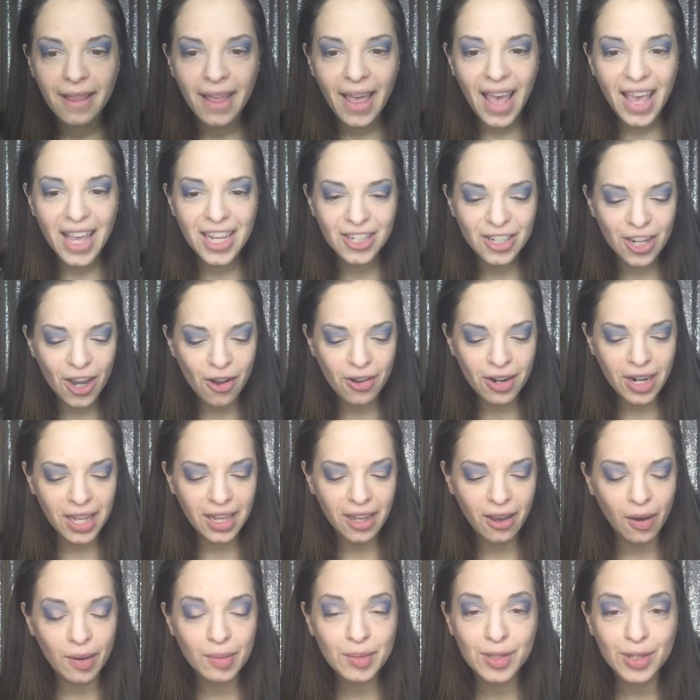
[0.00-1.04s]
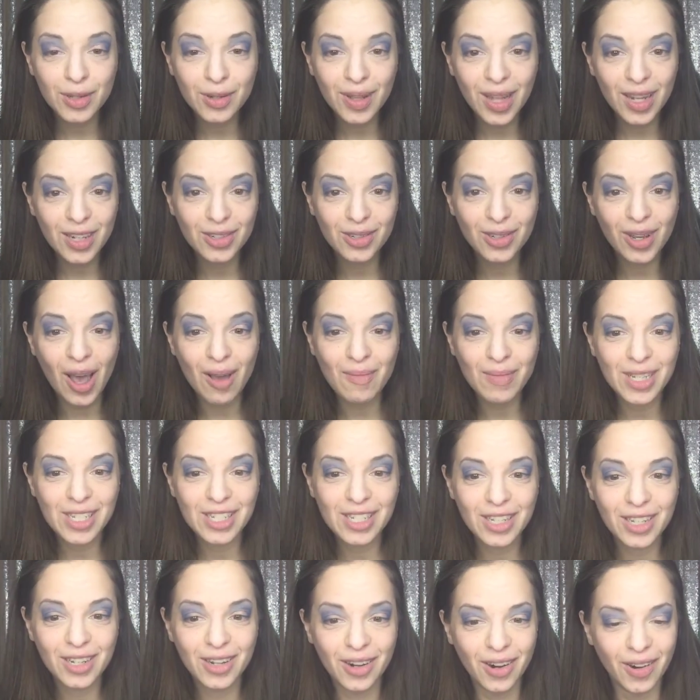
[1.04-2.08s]
Hey Joni! Oh, I'm so glad you caught me
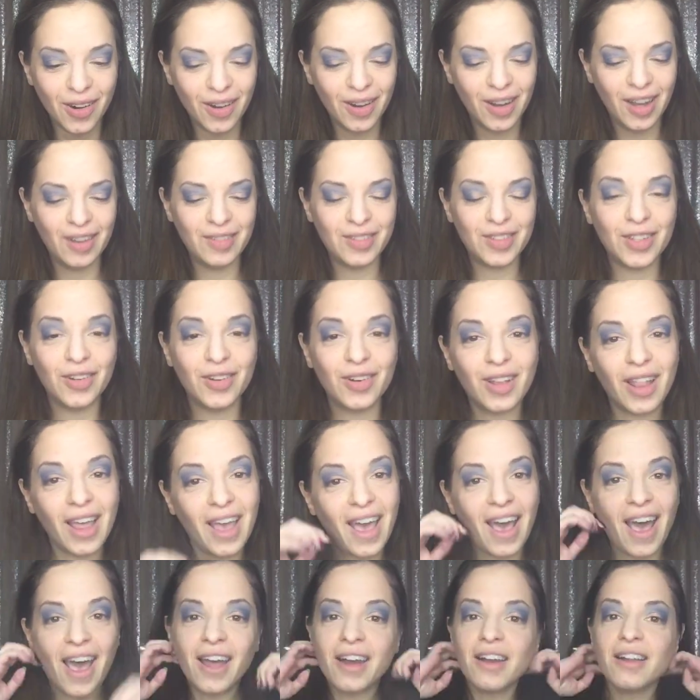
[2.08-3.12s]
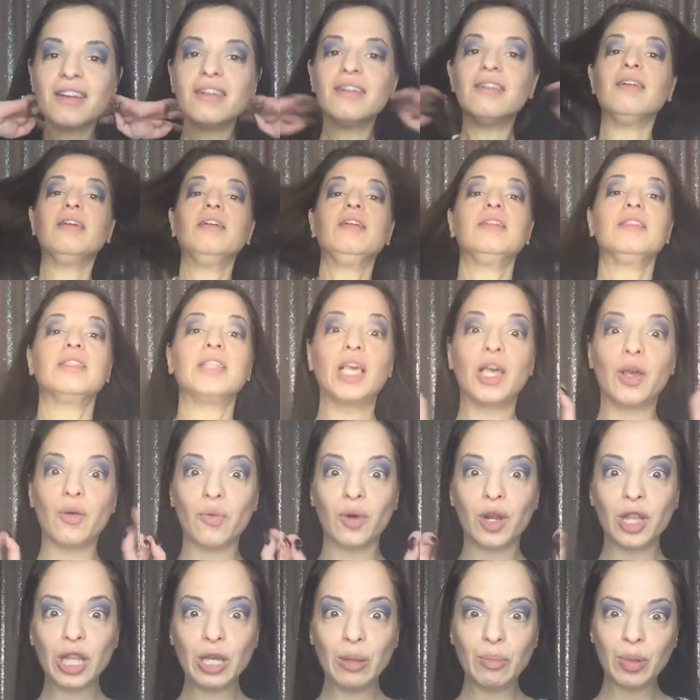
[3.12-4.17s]
too. I'm so glad. It's like
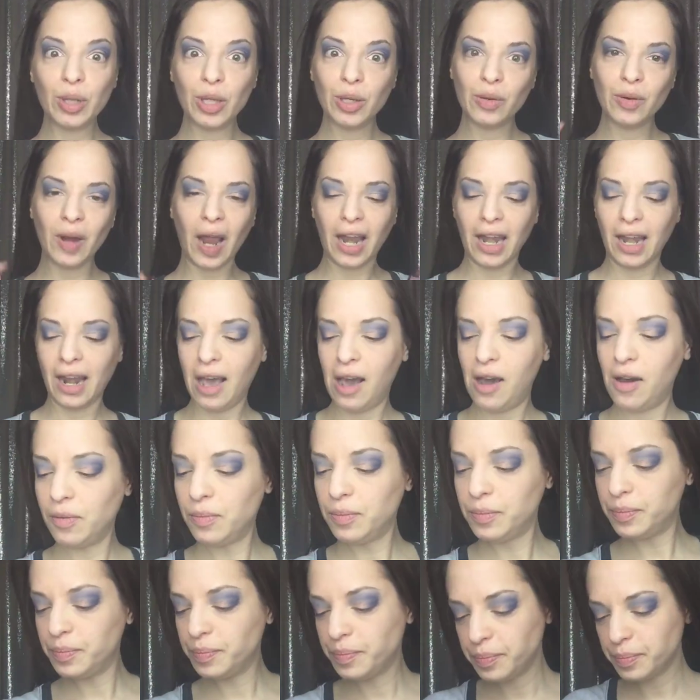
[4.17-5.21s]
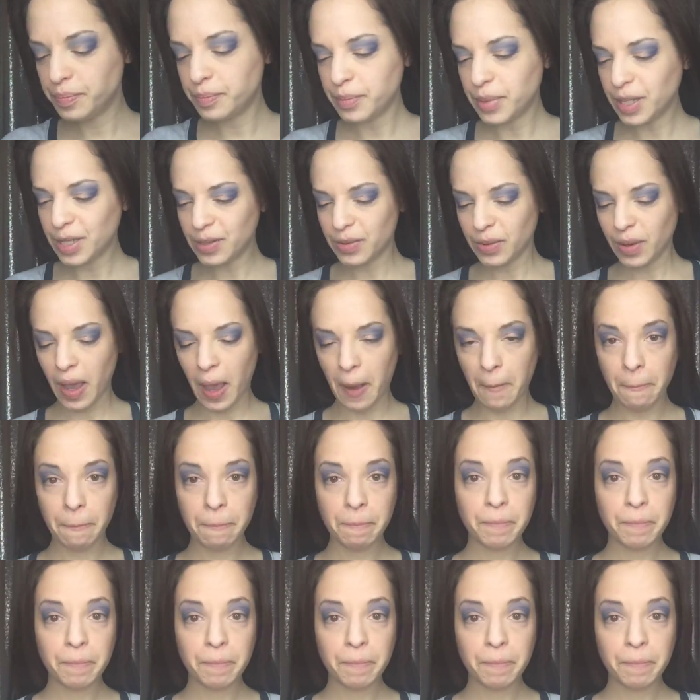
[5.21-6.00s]
really blue right now, but it's okay.